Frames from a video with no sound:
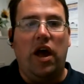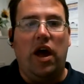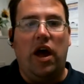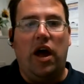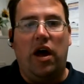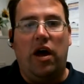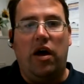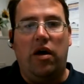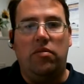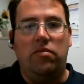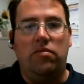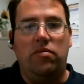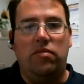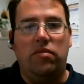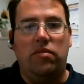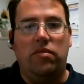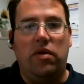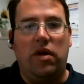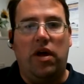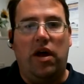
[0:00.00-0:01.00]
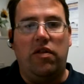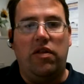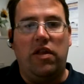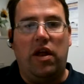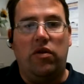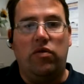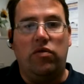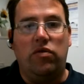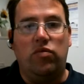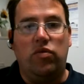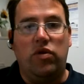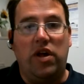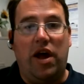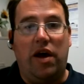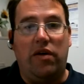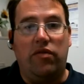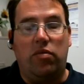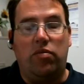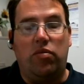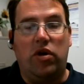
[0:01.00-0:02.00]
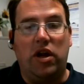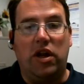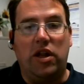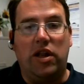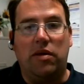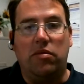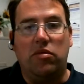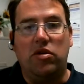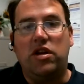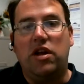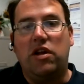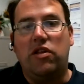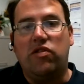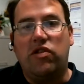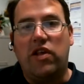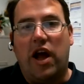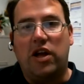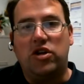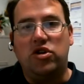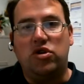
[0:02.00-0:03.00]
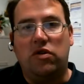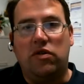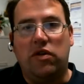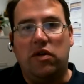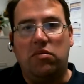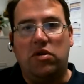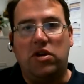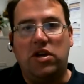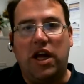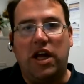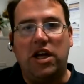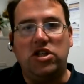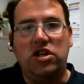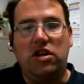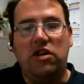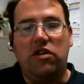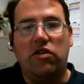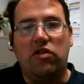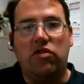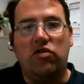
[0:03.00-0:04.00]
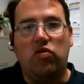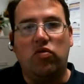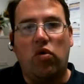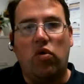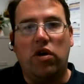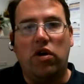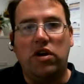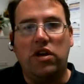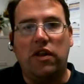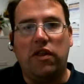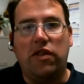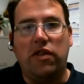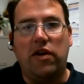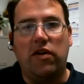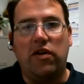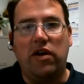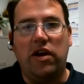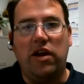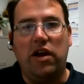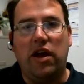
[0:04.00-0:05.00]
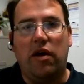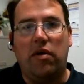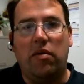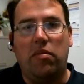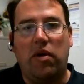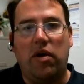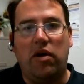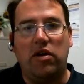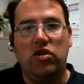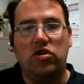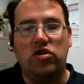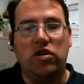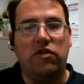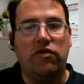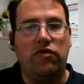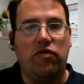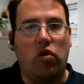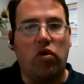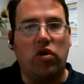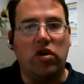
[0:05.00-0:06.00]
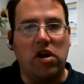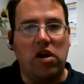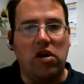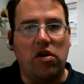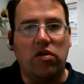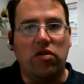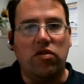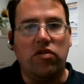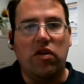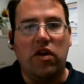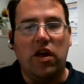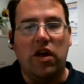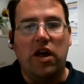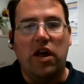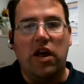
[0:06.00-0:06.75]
And then we have a pretty limited statute of limitations under warranty theory, usually 4 years